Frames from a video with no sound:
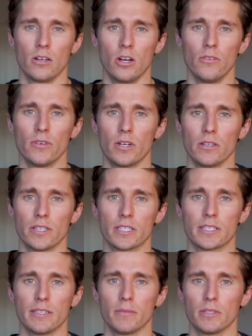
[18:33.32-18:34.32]
Overall,
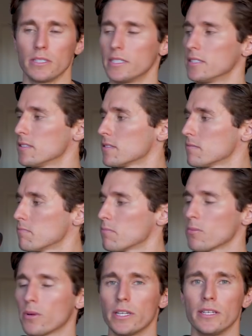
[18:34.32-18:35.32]
this gimbal is
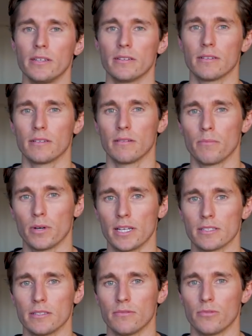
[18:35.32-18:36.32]
pretty
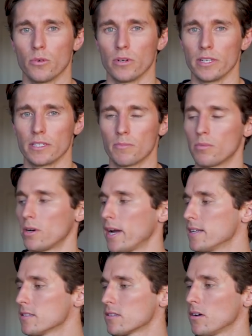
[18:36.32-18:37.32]
impressive for its
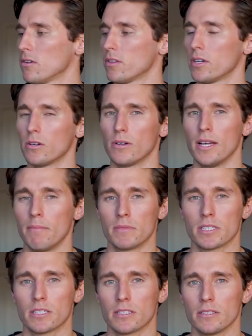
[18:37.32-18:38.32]
price, although I'm
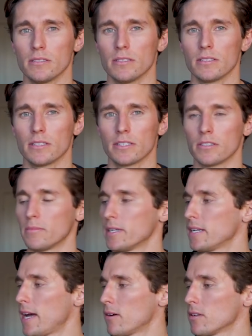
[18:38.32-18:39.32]
still a little
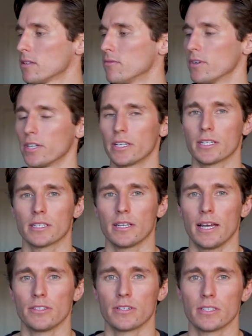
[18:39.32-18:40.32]
bit out on the verdict.
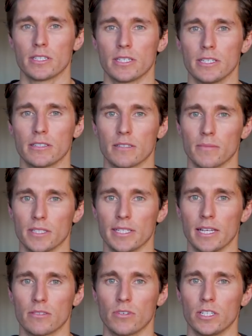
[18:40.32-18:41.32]
As you can see in some of the
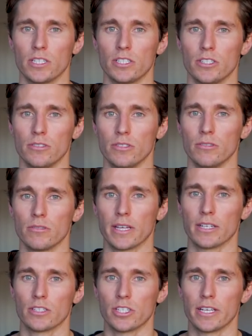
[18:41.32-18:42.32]
test footage, you do
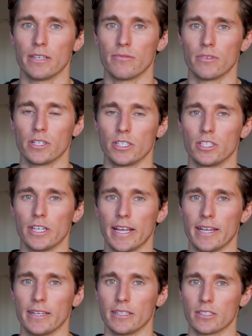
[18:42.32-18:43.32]
get shaky footage
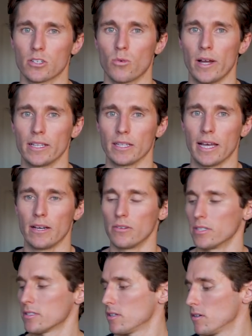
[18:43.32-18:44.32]
and it is quite
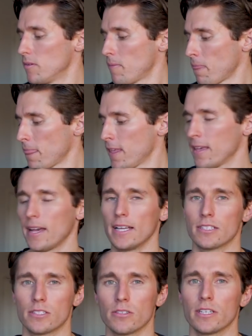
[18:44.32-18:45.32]
loud. So
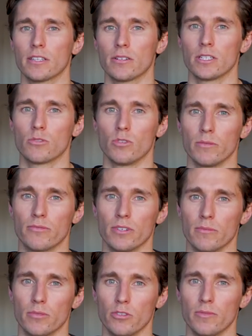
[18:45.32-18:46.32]
I still think there is room
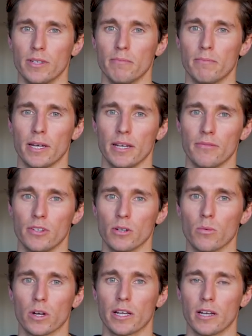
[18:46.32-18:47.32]
for improvement, but if
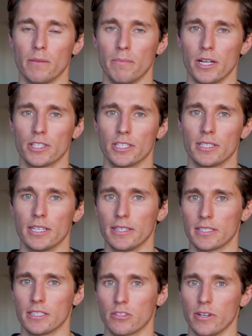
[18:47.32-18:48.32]
you're working on a budget, then
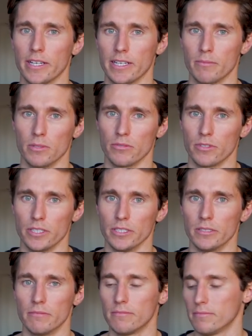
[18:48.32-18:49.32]
this is a great gimbal for
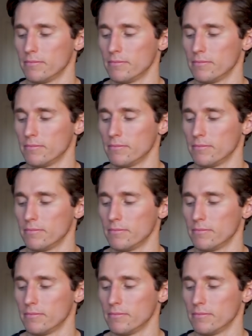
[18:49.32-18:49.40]
you.